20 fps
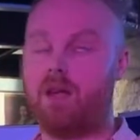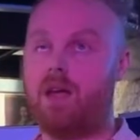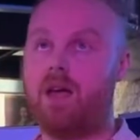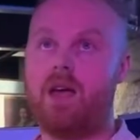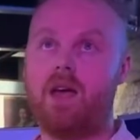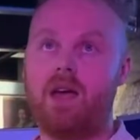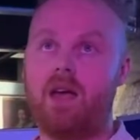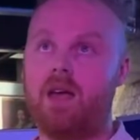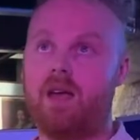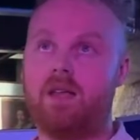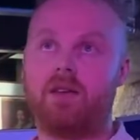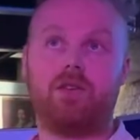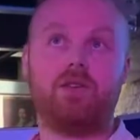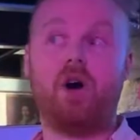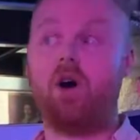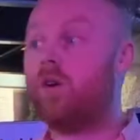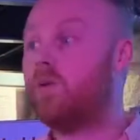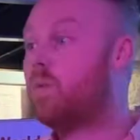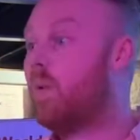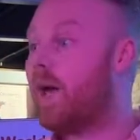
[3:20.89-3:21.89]

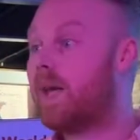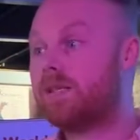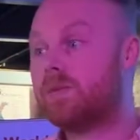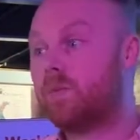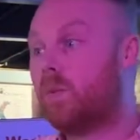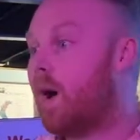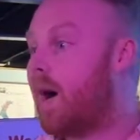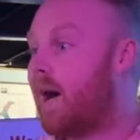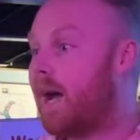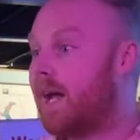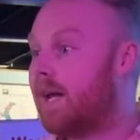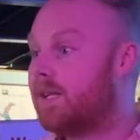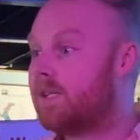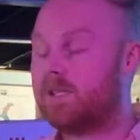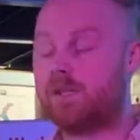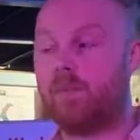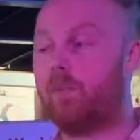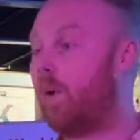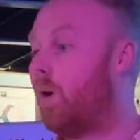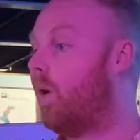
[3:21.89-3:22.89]
northwest-wide
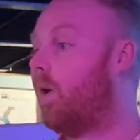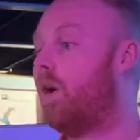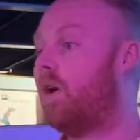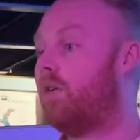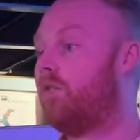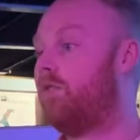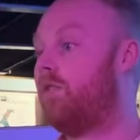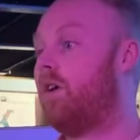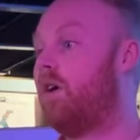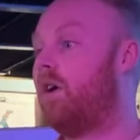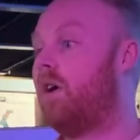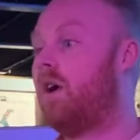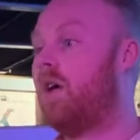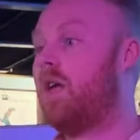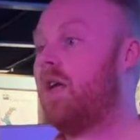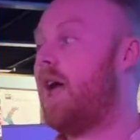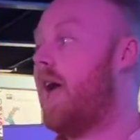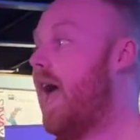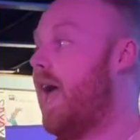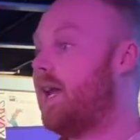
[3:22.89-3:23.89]
support for
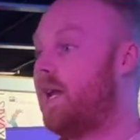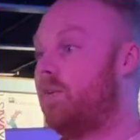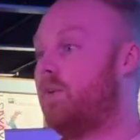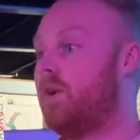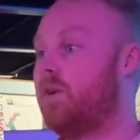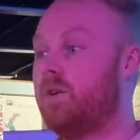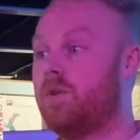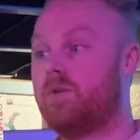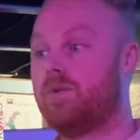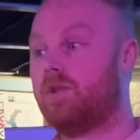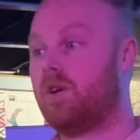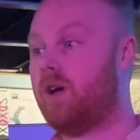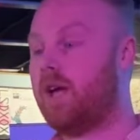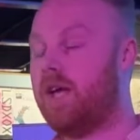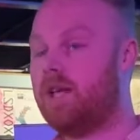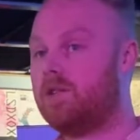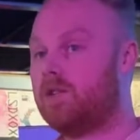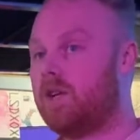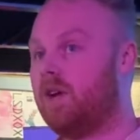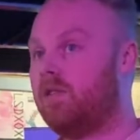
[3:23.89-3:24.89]
anyone who's got
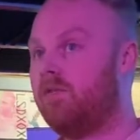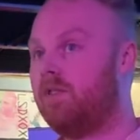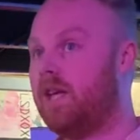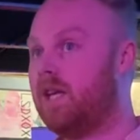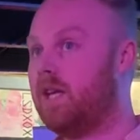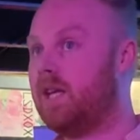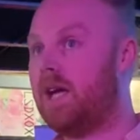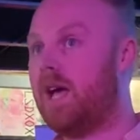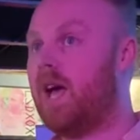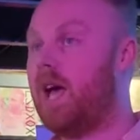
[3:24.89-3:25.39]
HIV.